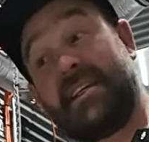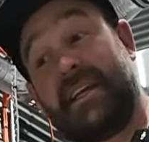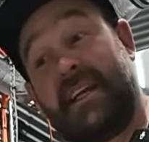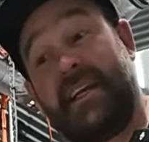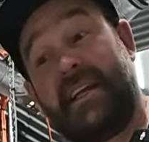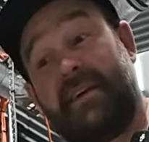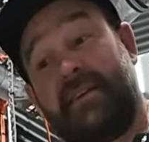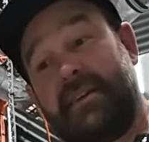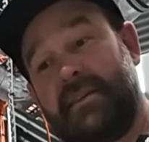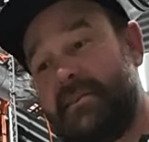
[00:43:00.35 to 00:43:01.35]
you can hear that
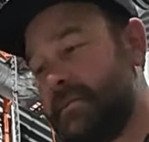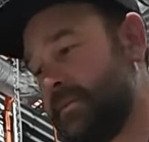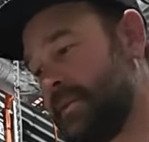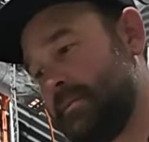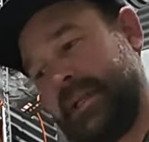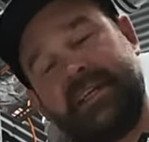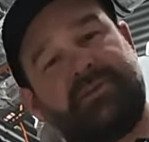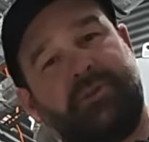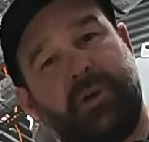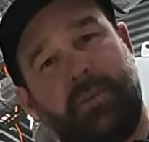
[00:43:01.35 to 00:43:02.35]
one, but
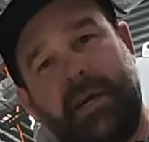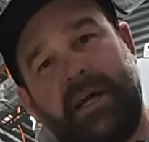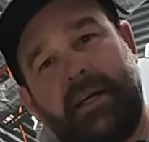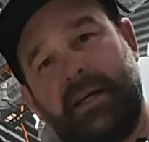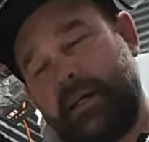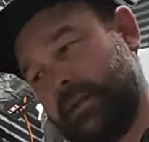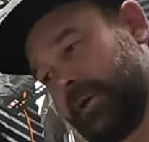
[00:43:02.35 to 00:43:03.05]
there's 40 pound in it at the